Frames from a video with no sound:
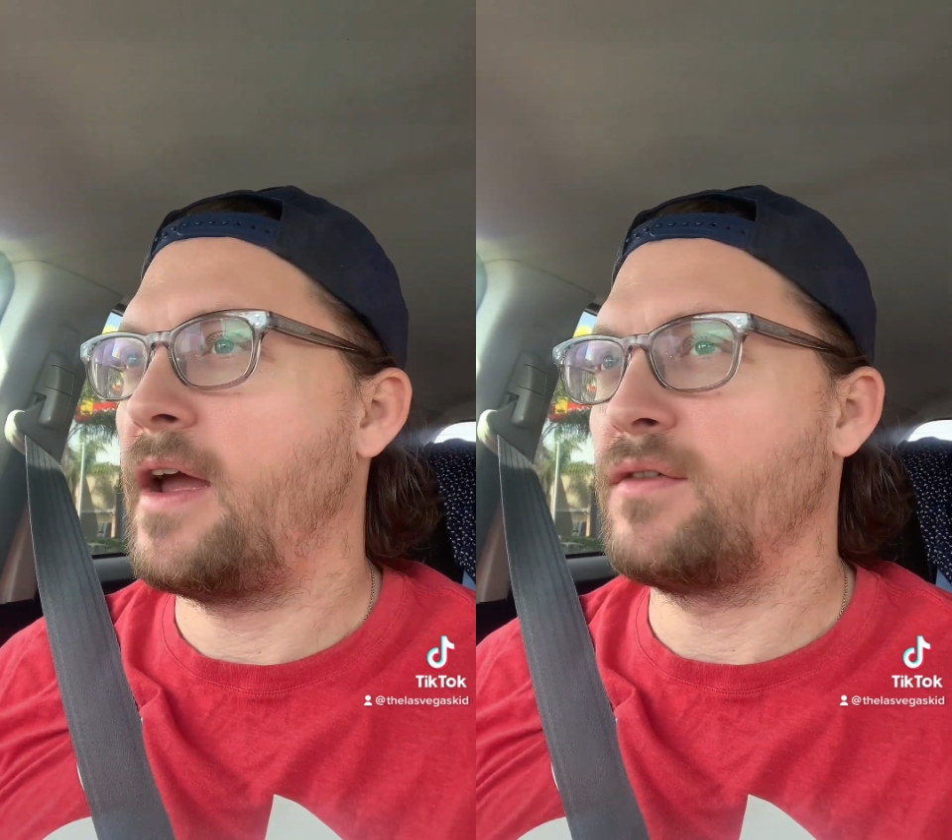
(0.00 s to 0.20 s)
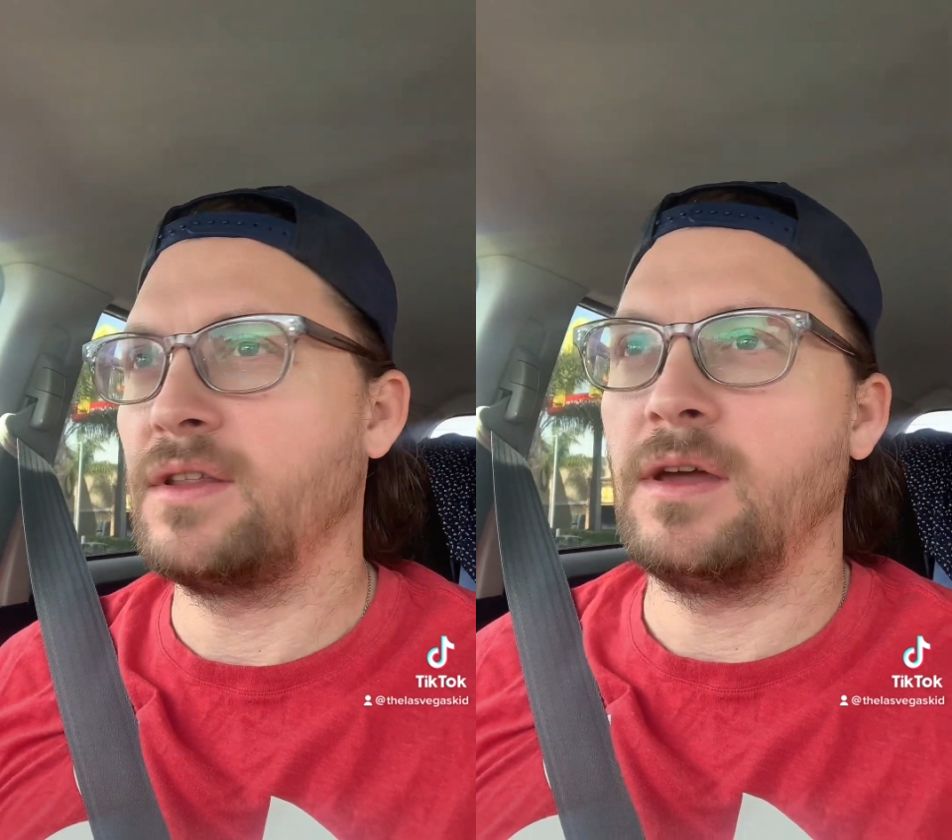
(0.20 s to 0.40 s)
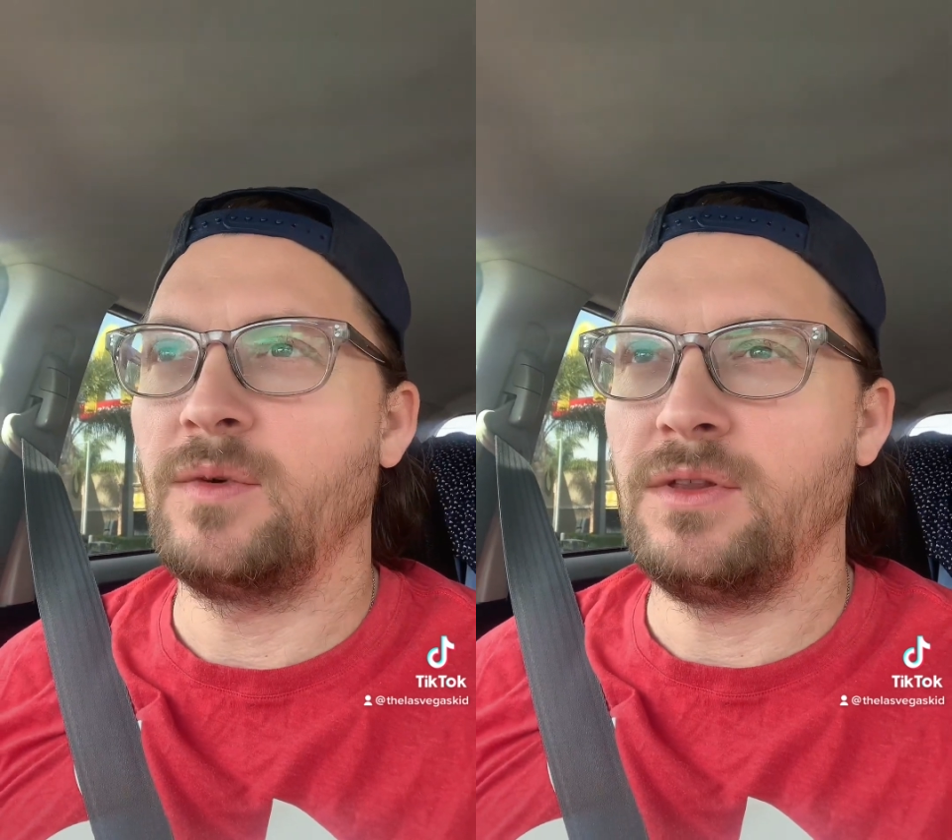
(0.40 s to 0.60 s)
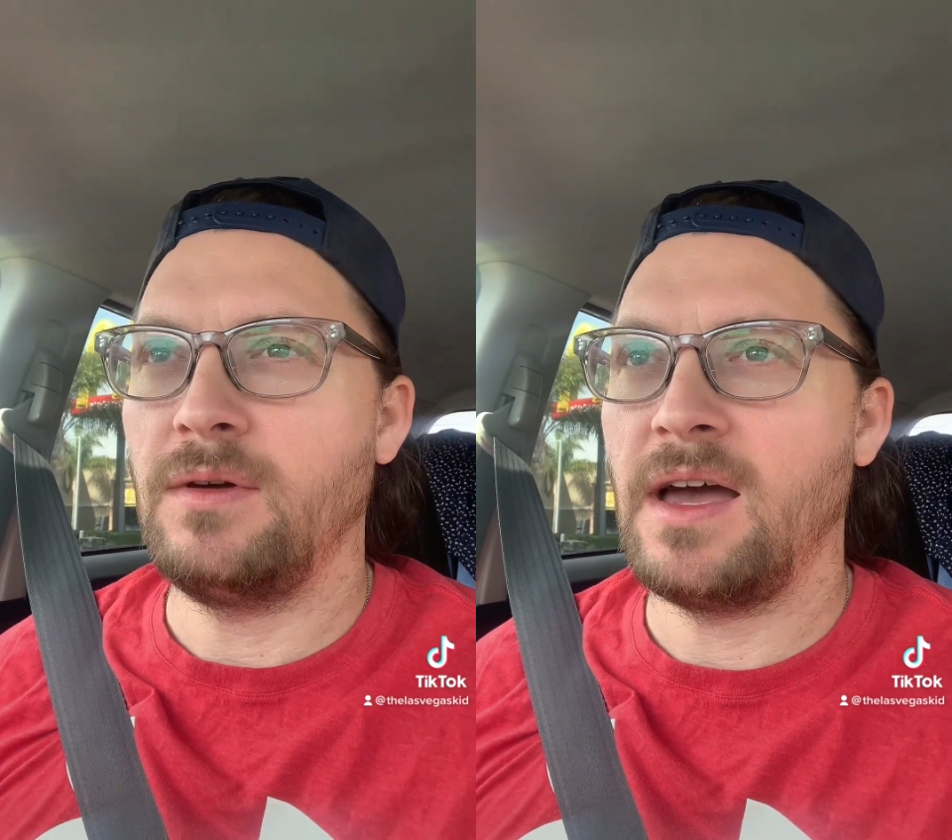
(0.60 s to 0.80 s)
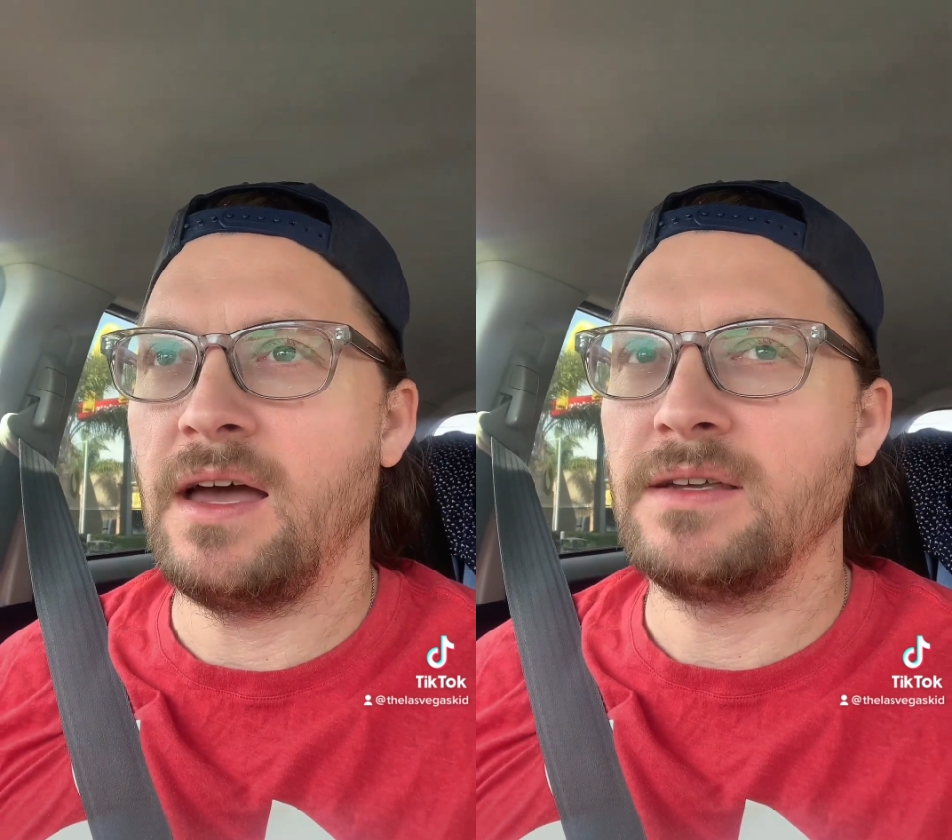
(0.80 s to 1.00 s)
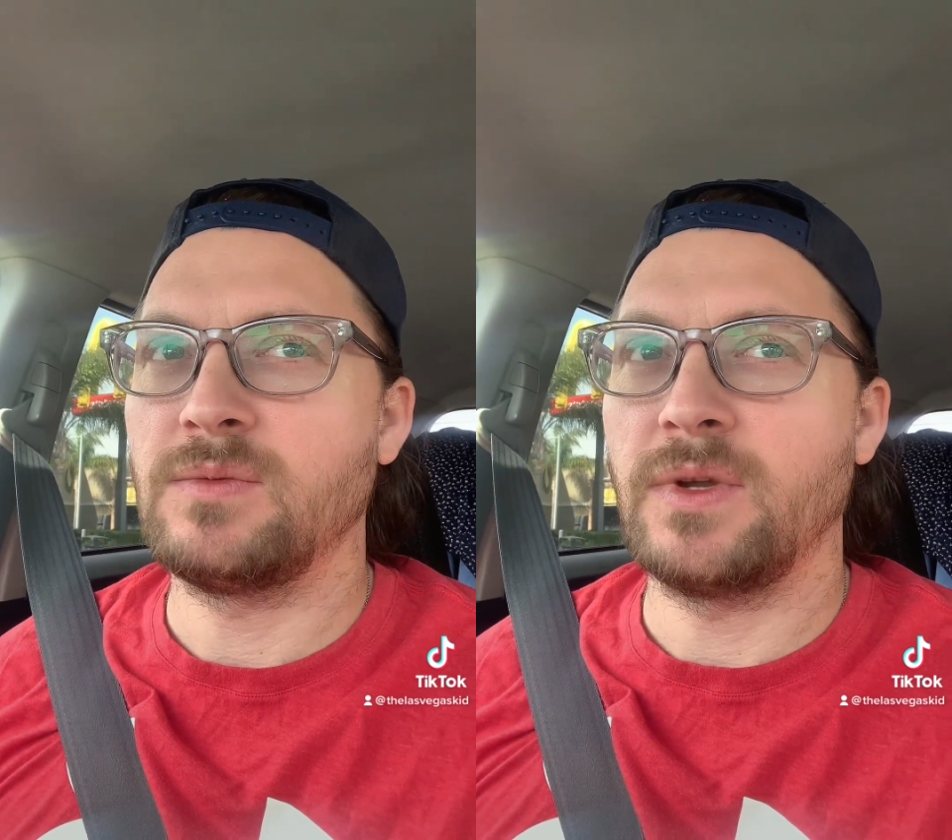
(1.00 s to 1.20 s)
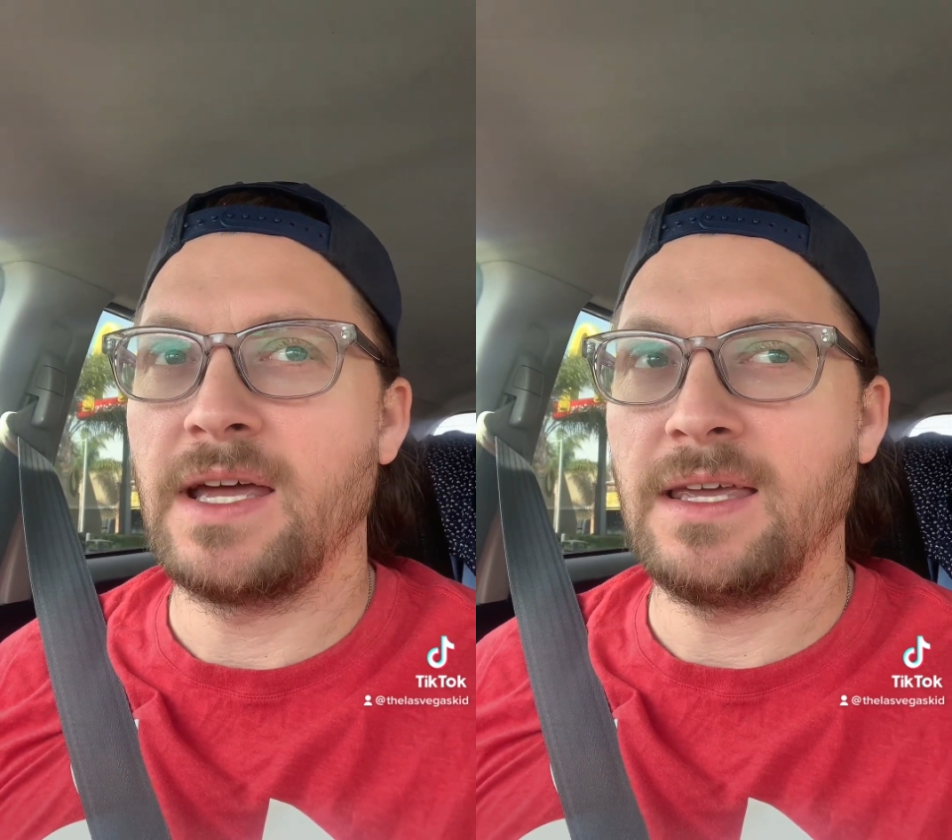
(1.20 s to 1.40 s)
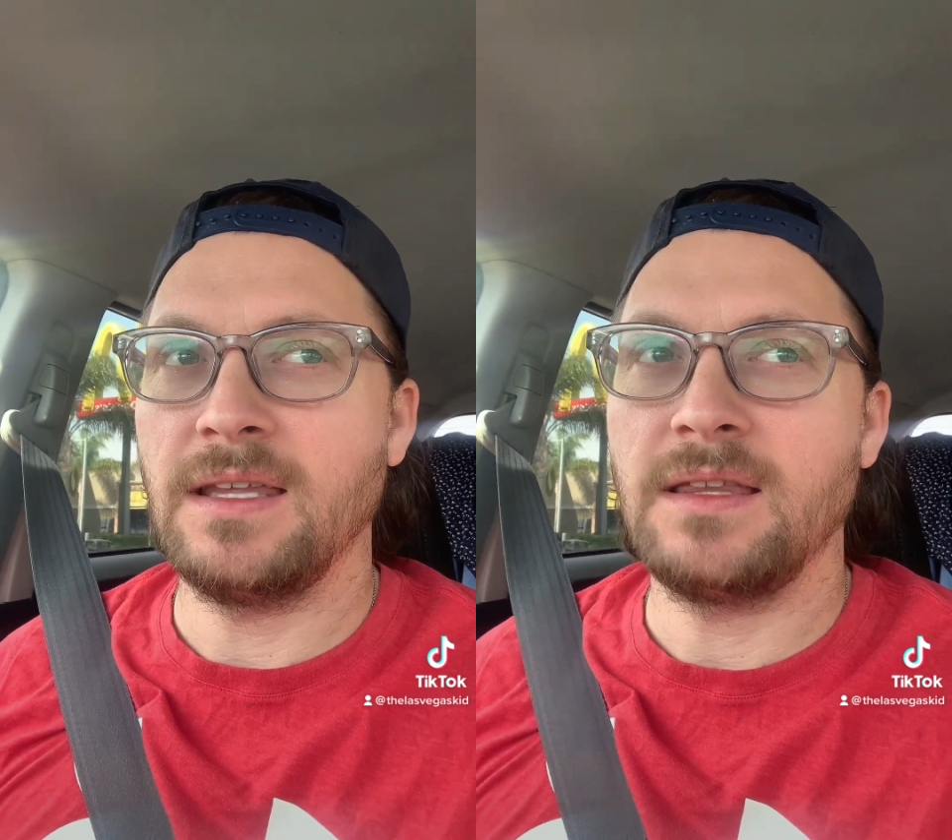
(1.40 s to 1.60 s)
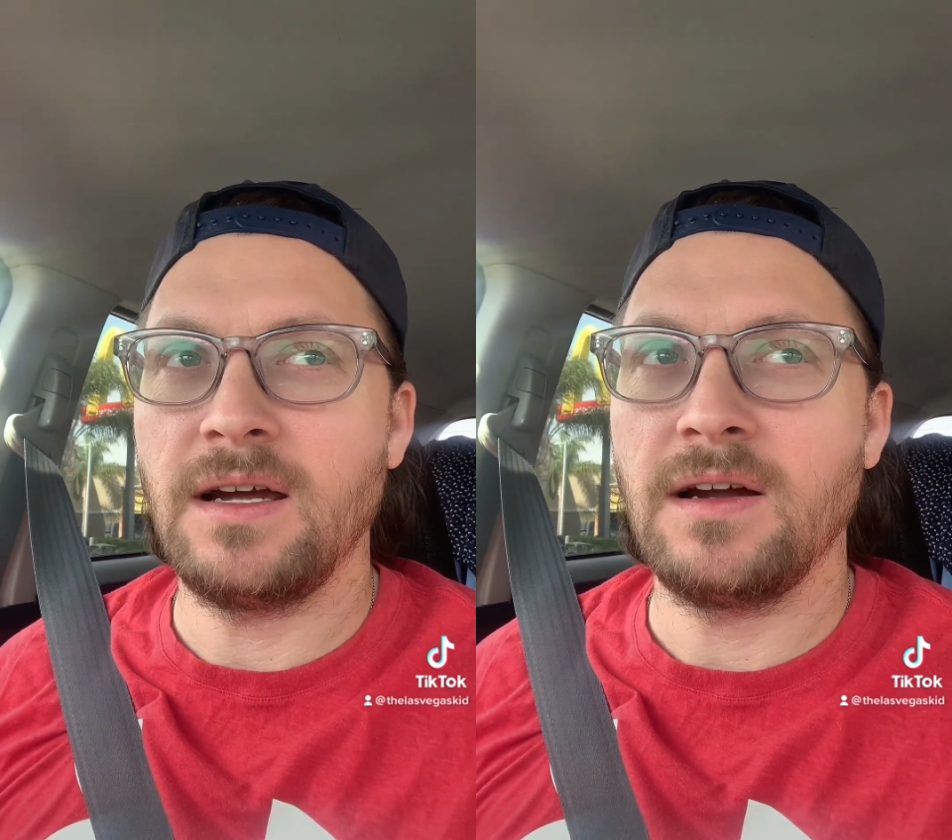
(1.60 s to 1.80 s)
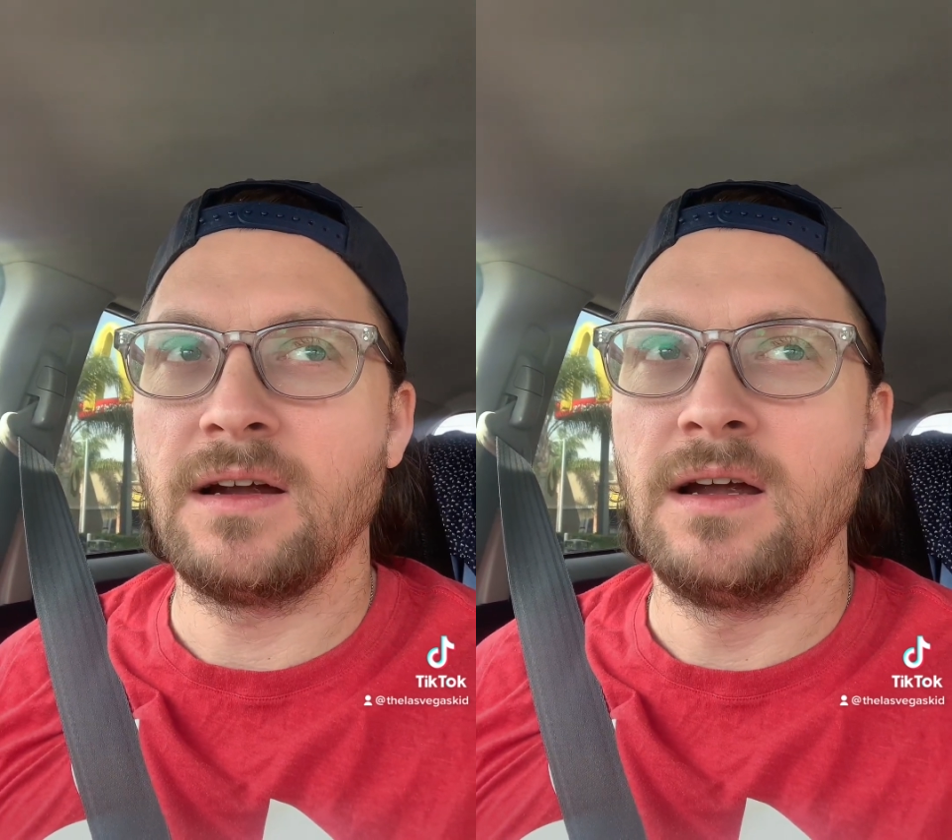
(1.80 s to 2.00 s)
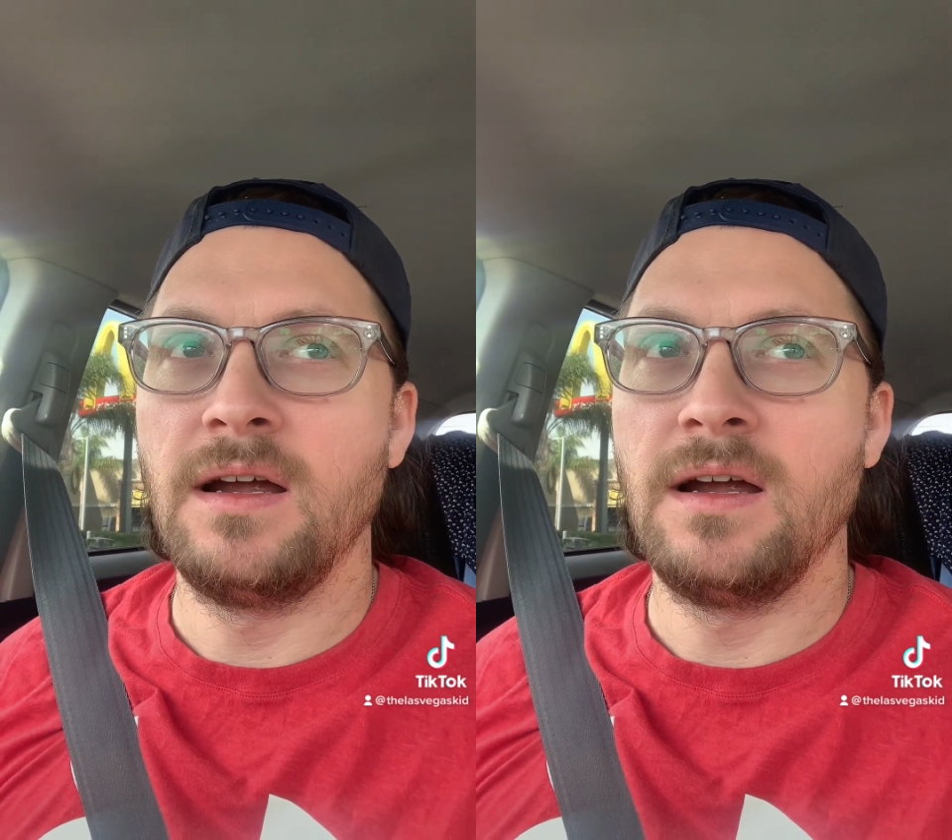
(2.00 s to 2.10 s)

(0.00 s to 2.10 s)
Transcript: everything with you guys when I get there